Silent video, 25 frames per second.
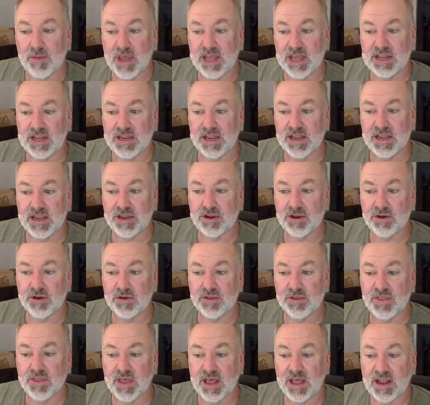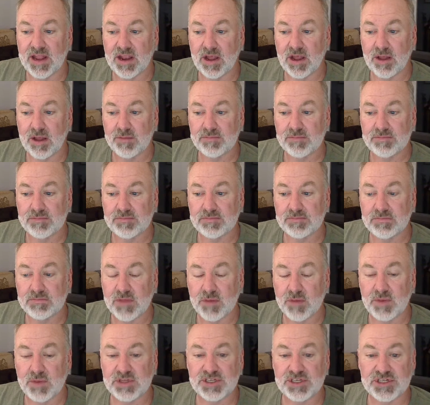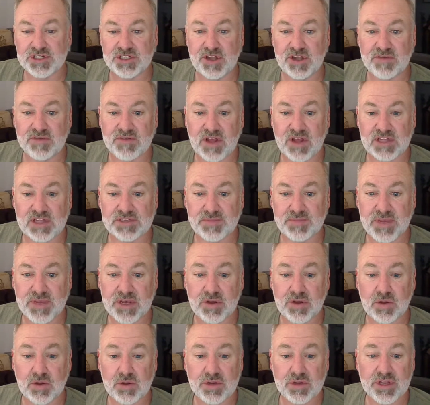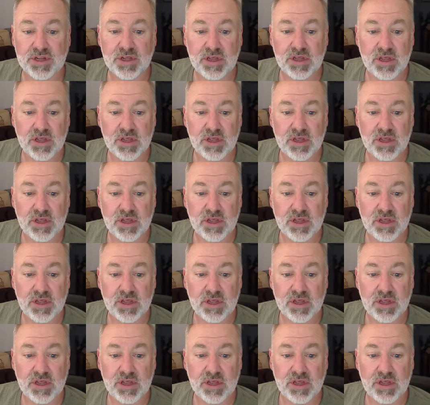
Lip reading: Hate to hear that a bunch of stuff got spilled.